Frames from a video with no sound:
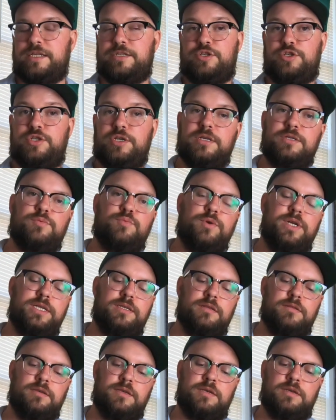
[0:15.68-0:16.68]
just
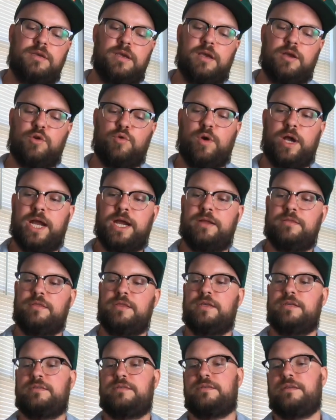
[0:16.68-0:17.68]
recently acquired
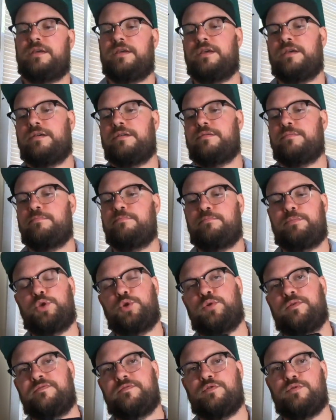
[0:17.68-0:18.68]
this
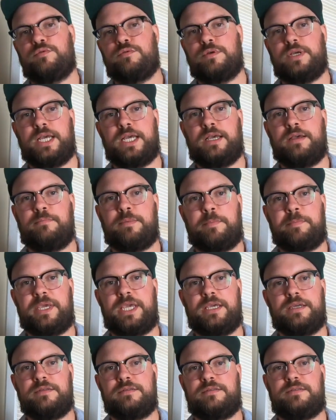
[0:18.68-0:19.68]
beautiful
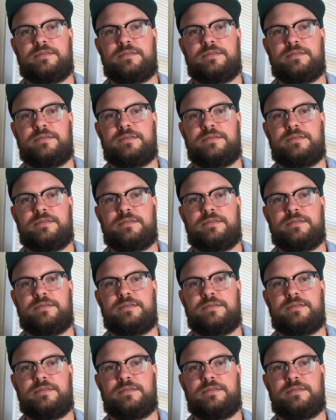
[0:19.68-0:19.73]
Mamiya